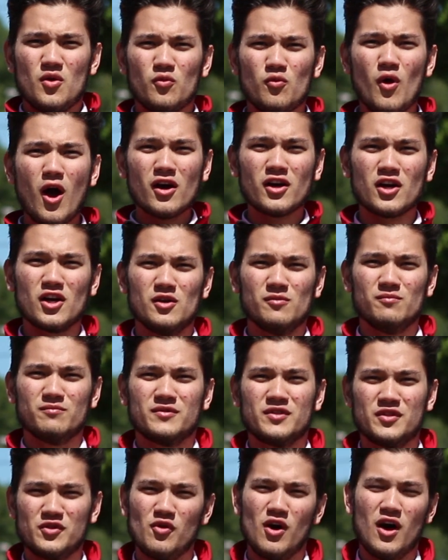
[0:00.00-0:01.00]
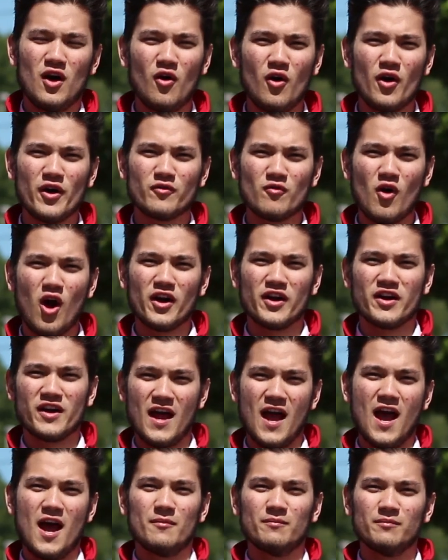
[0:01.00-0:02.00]
Welcome to Ahoy
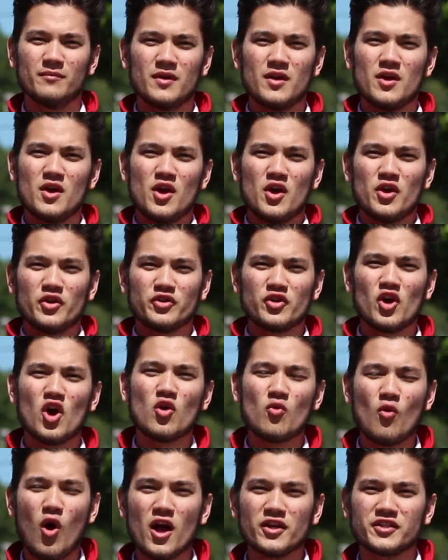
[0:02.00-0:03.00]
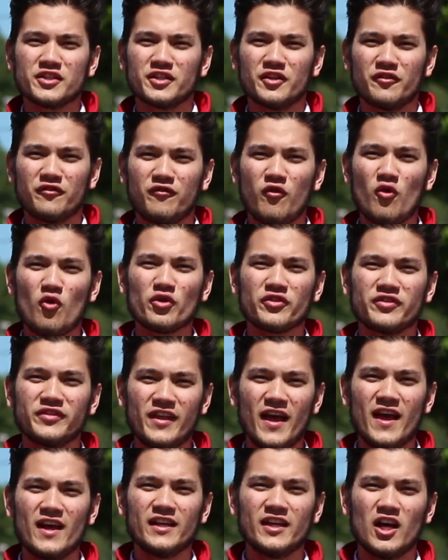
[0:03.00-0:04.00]
Rotterdam. You're watching the
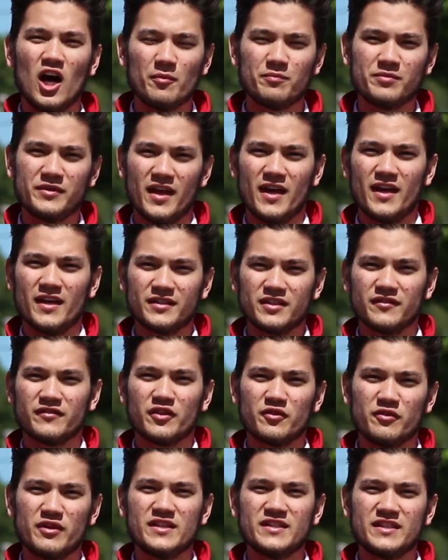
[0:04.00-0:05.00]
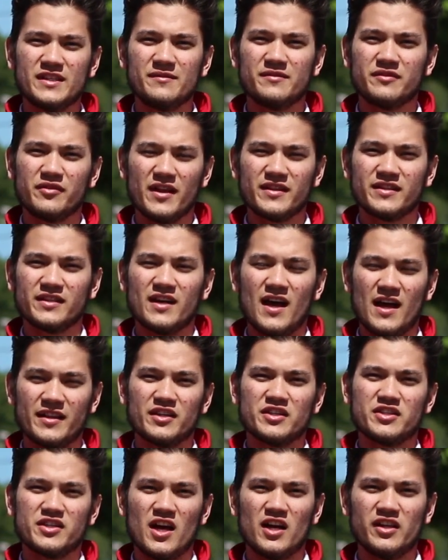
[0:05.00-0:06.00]
fourth daily update of the Green Team Twente
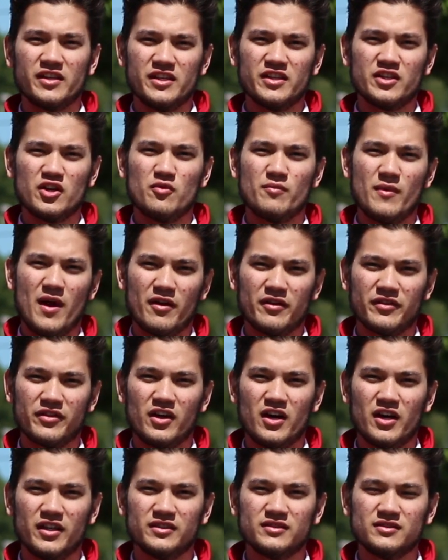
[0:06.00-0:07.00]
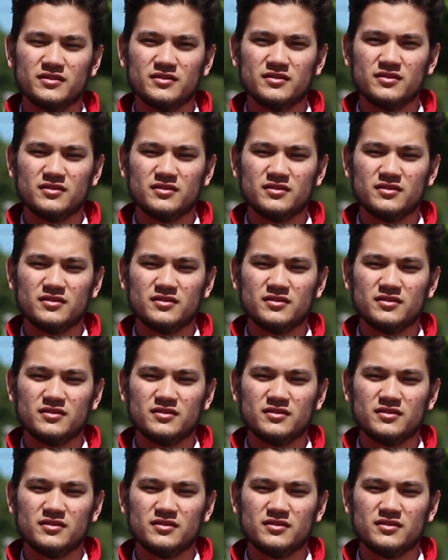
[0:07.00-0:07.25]
at the Shell Eco Marathon.